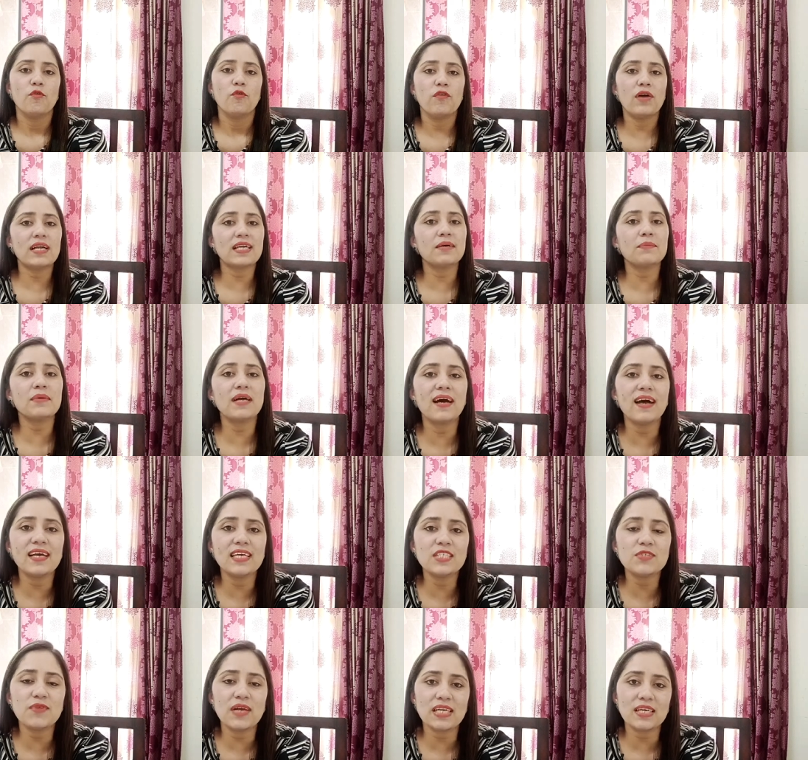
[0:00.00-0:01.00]
Welcome
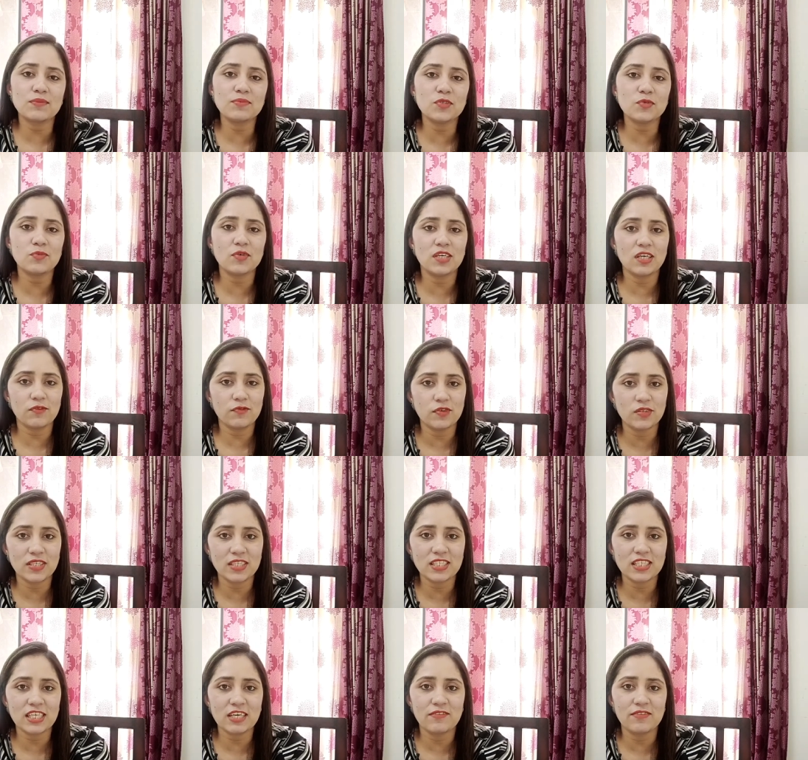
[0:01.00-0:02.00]
guys, welcome to Mona
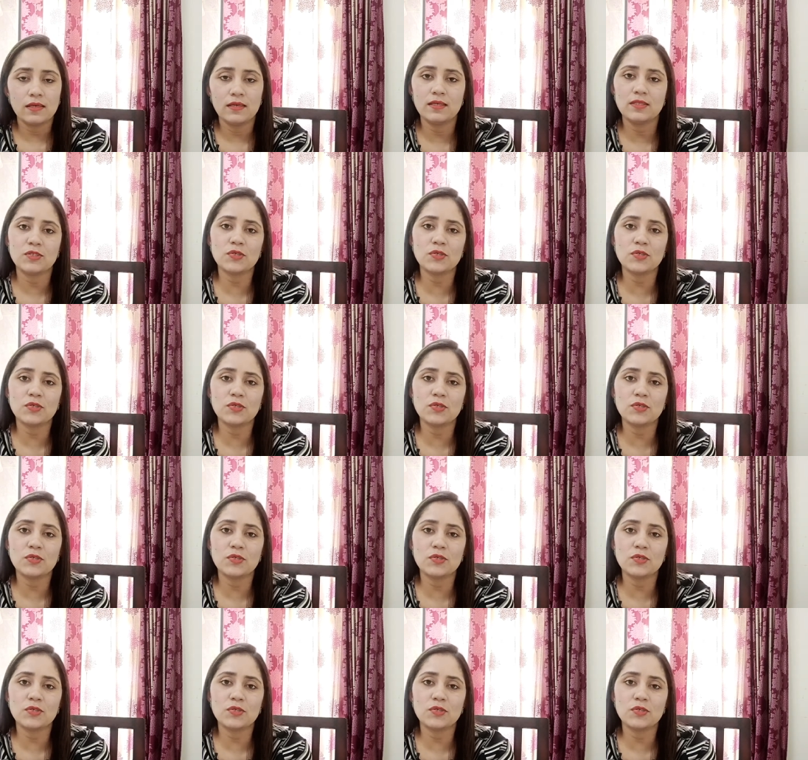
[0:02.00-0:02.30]
Food and Travel.